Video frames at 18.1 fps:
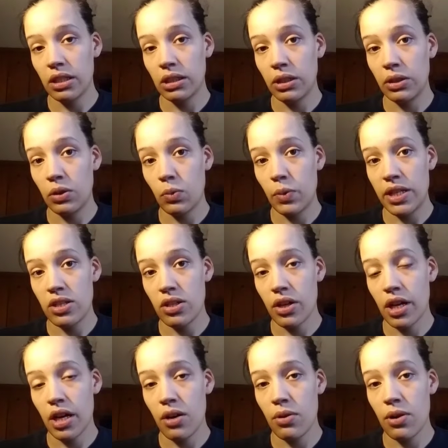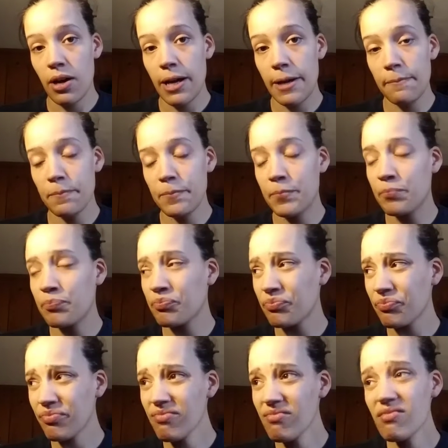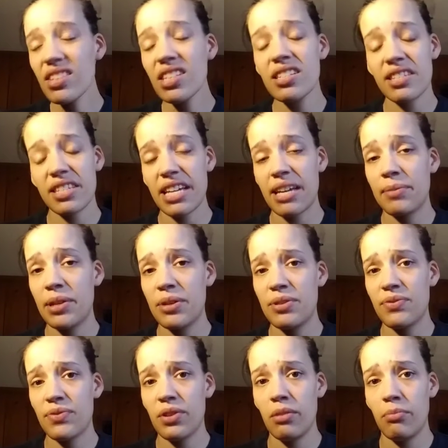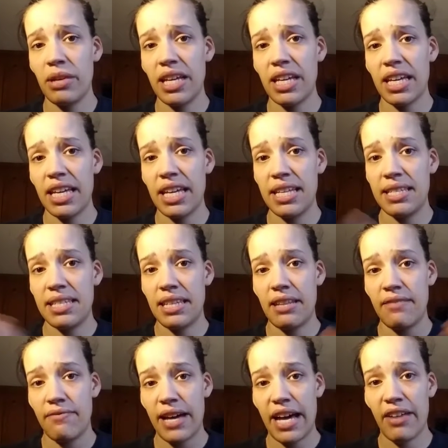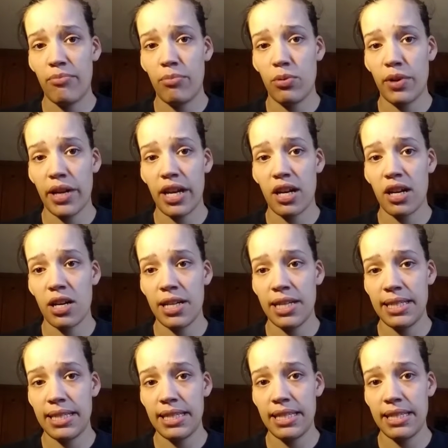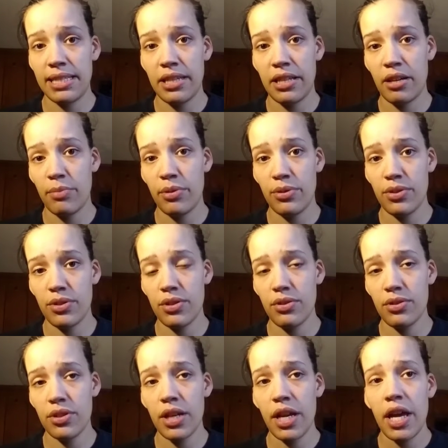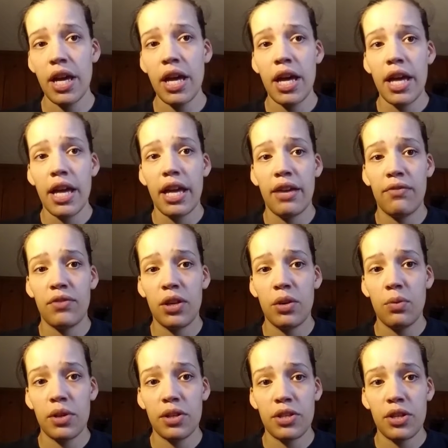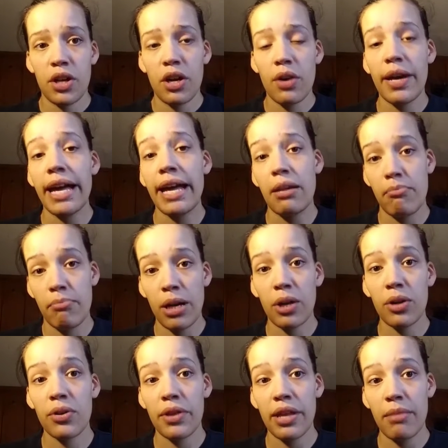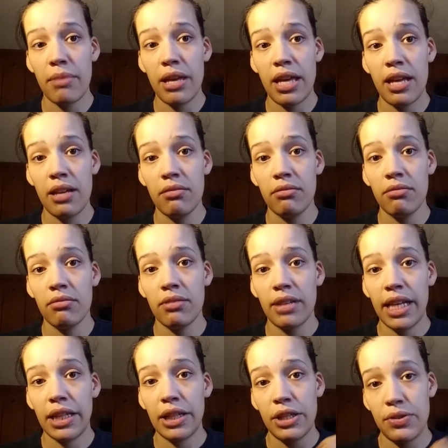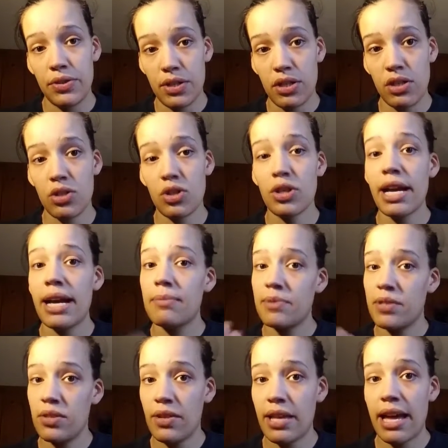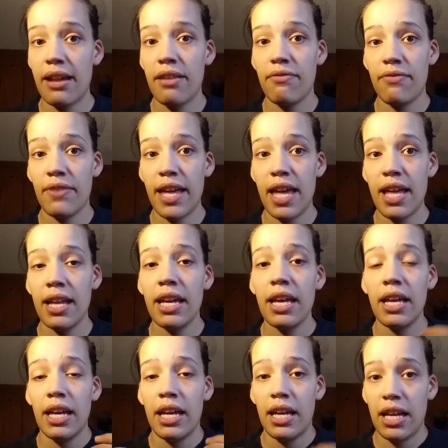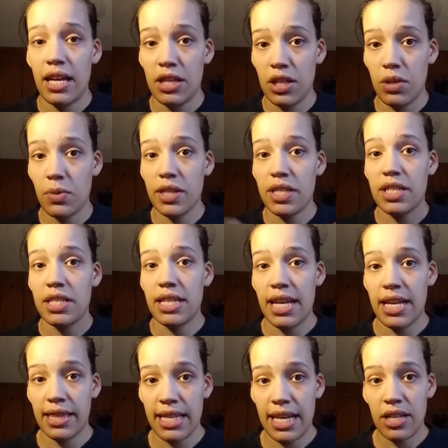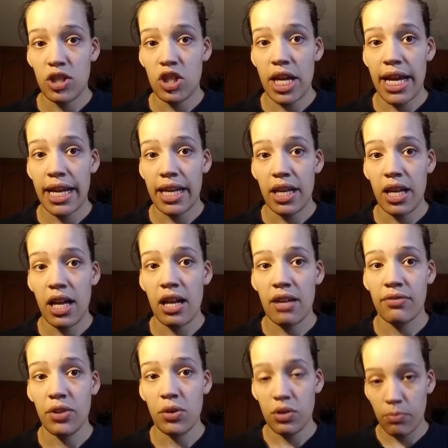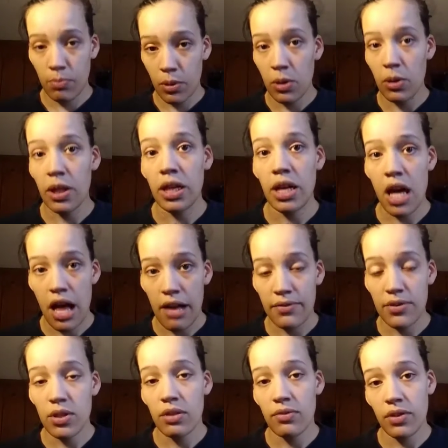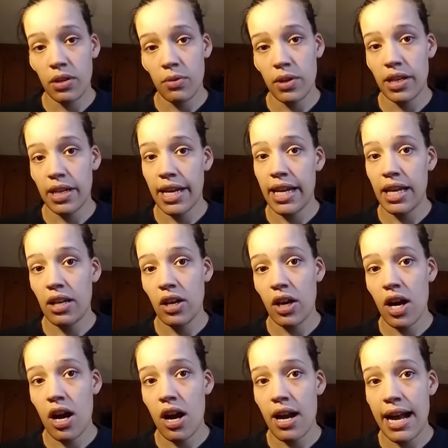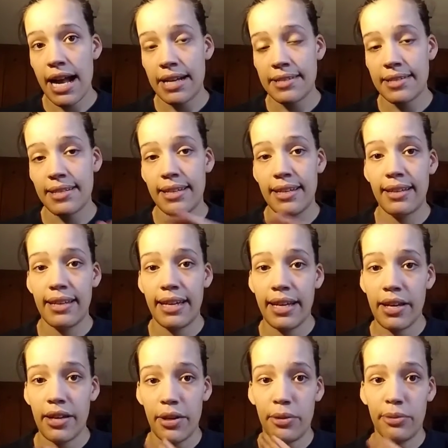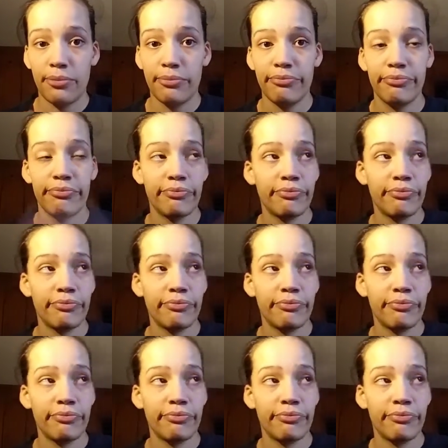their little winter coat on, same goes for the big kids and the 5-point harnesses and their boosters. If you were to go ahead and buckle them in and loosen the straps so that it fit, and you were to take that jacket off, you could pull it off. So if you were to get in a car accident, they go